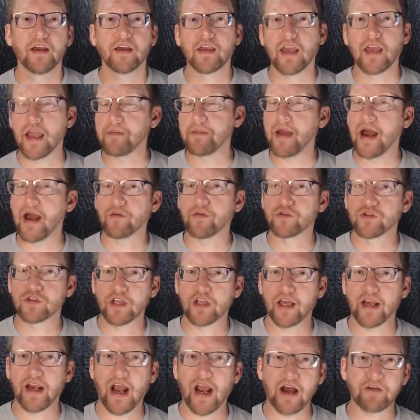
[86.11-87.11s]
came out and
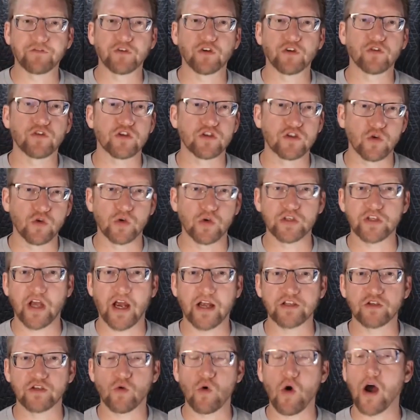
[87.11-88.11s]
said after the
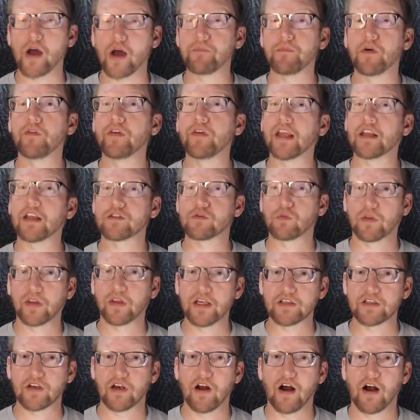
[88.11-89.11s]
Suicide Squad movie gets
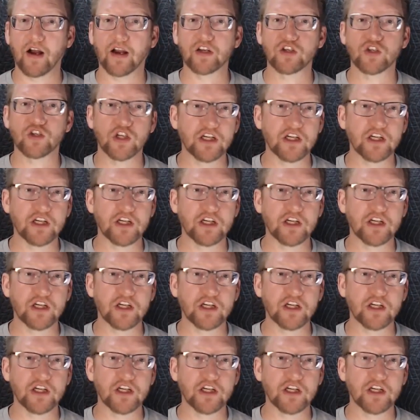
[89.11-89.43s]
released in August,